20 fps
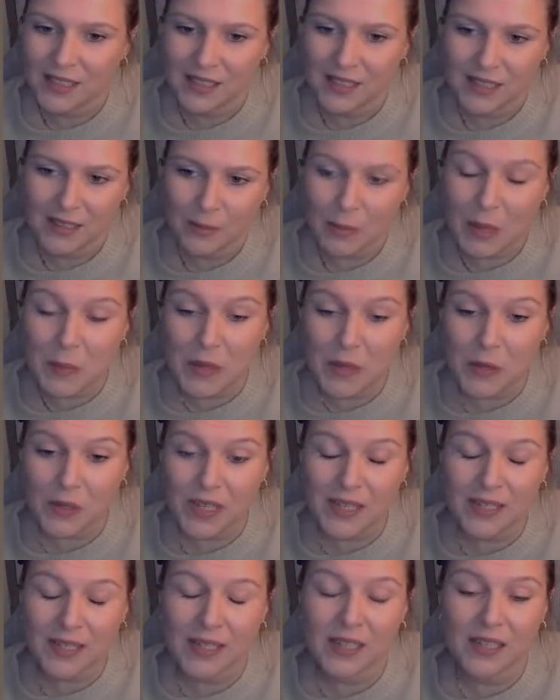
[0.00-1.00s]
Maybe you
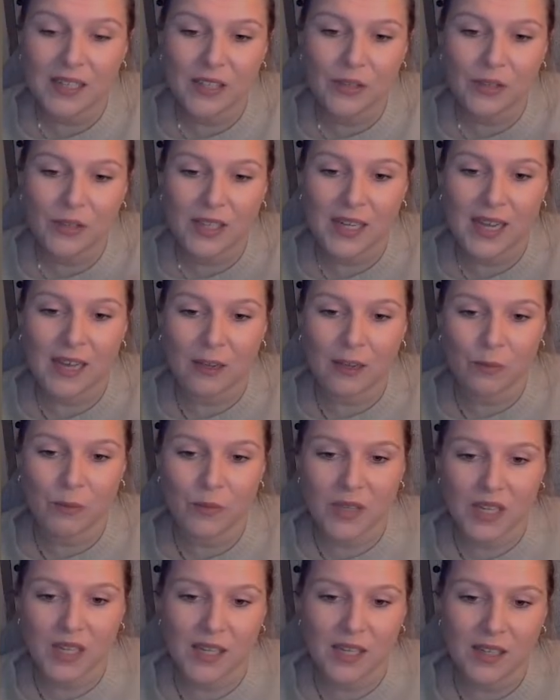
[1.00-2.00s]
can help
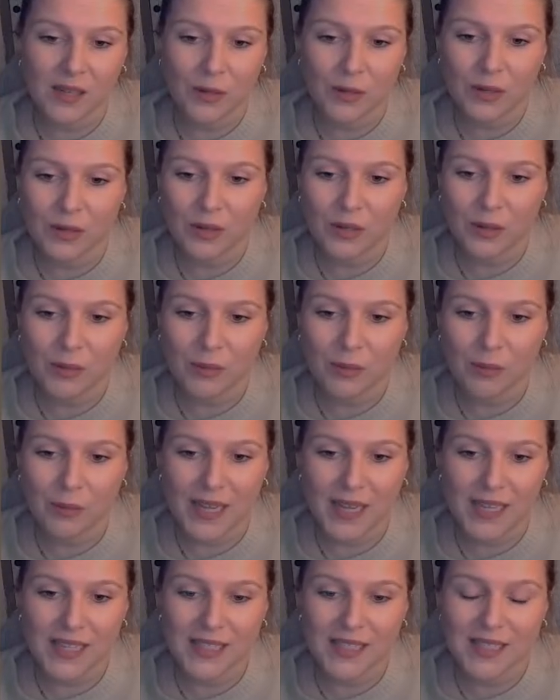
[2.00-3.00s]
me
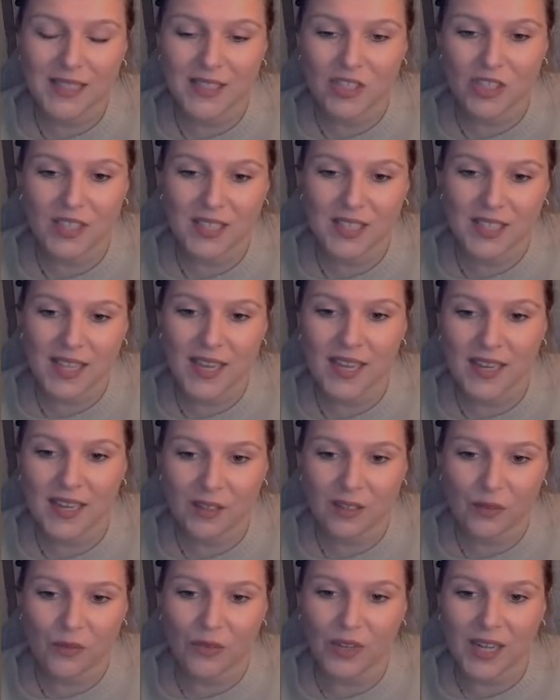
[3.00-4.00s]
by just saying
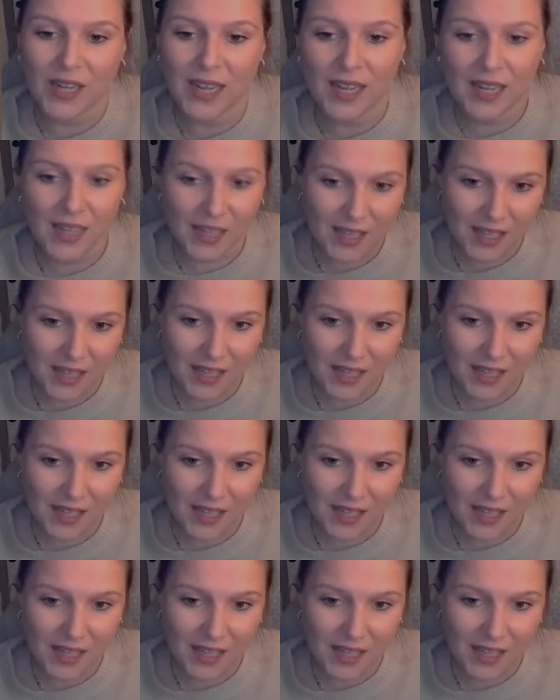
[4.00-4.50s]
the phonetic